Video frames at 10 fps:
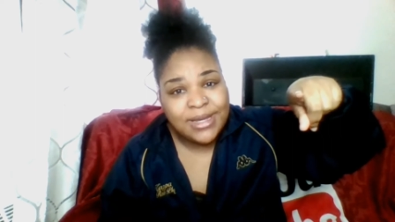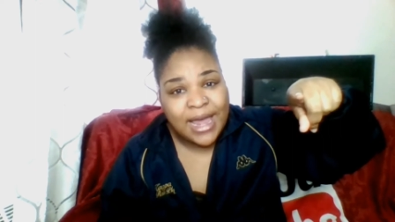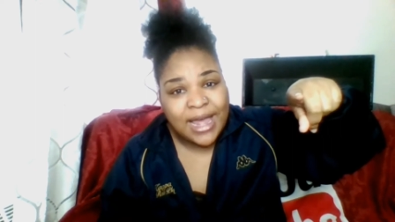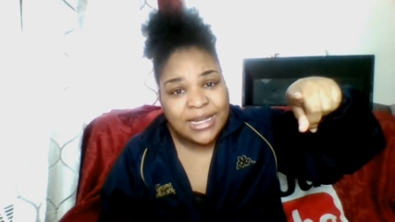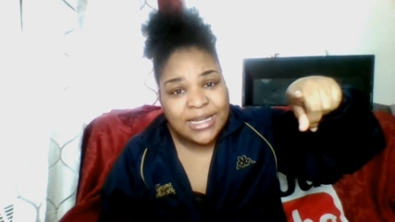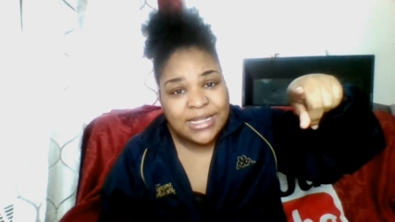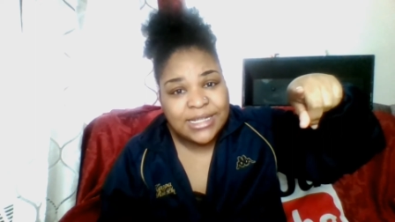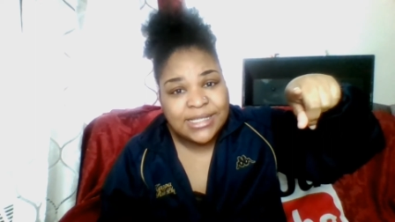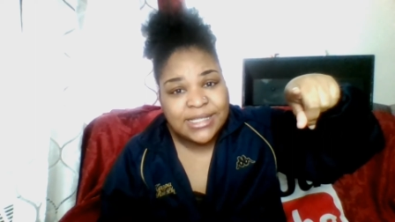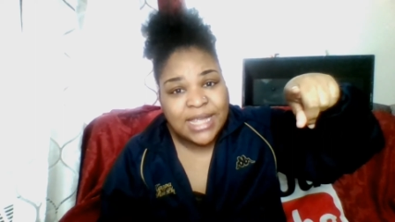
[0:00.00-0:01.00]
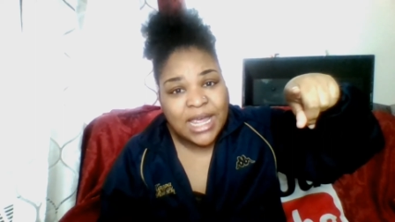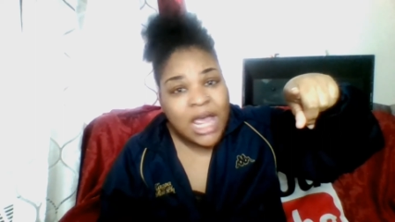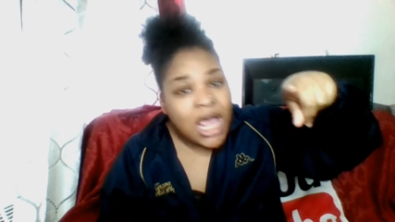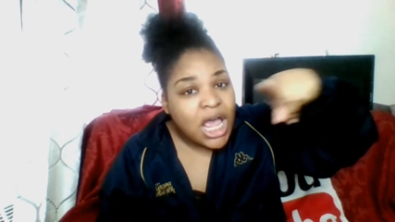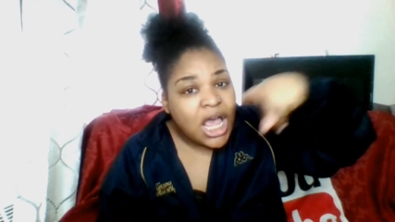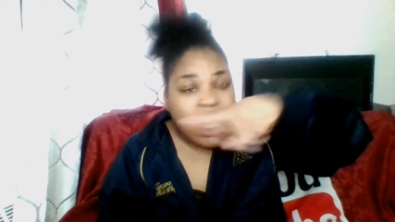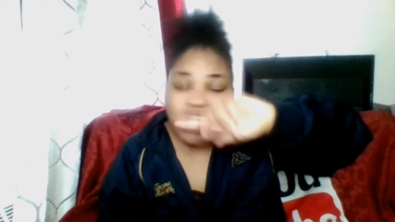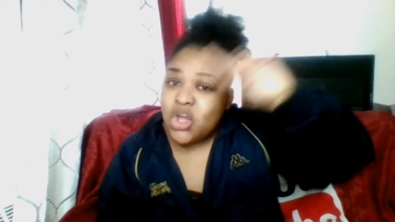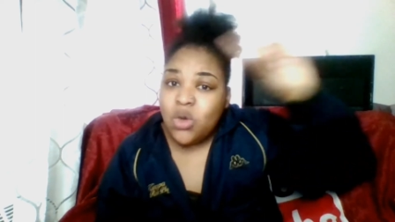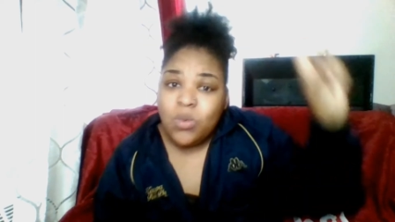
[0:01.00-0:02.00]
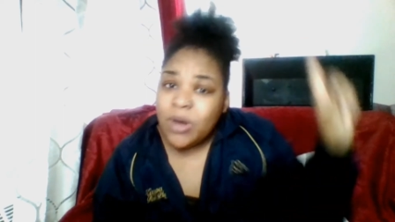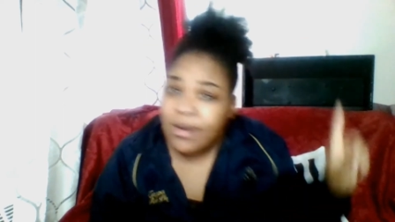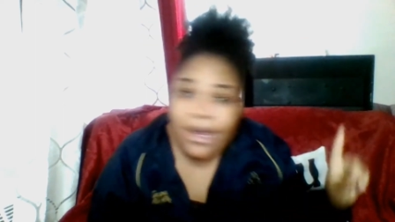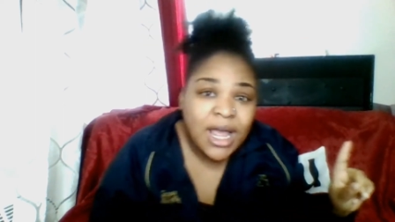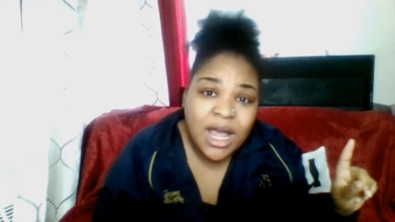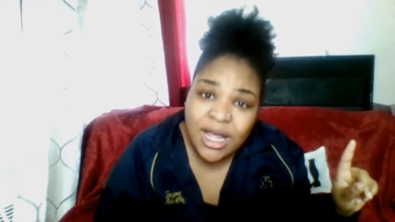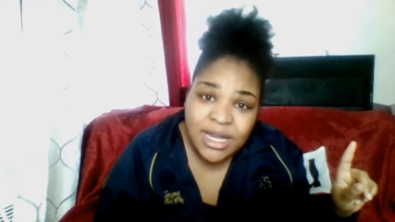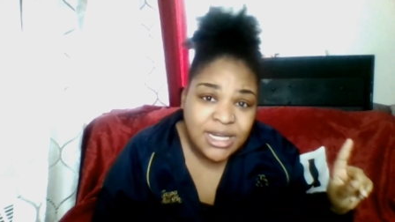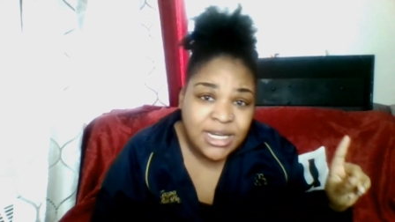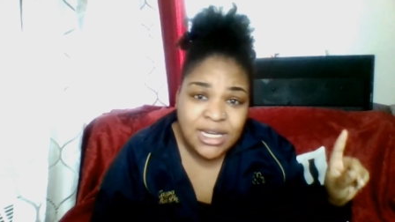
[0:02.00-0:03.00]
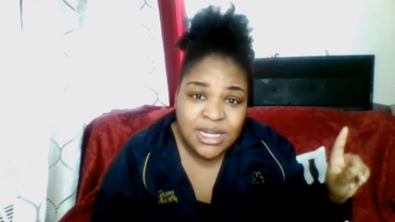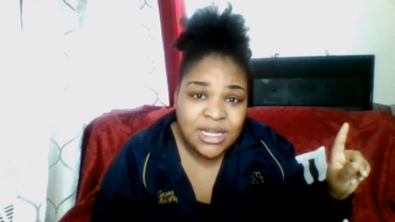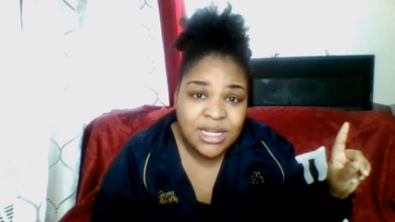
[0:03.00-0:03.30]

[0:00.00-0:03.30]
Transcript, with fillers: daddies, don't worry, honey.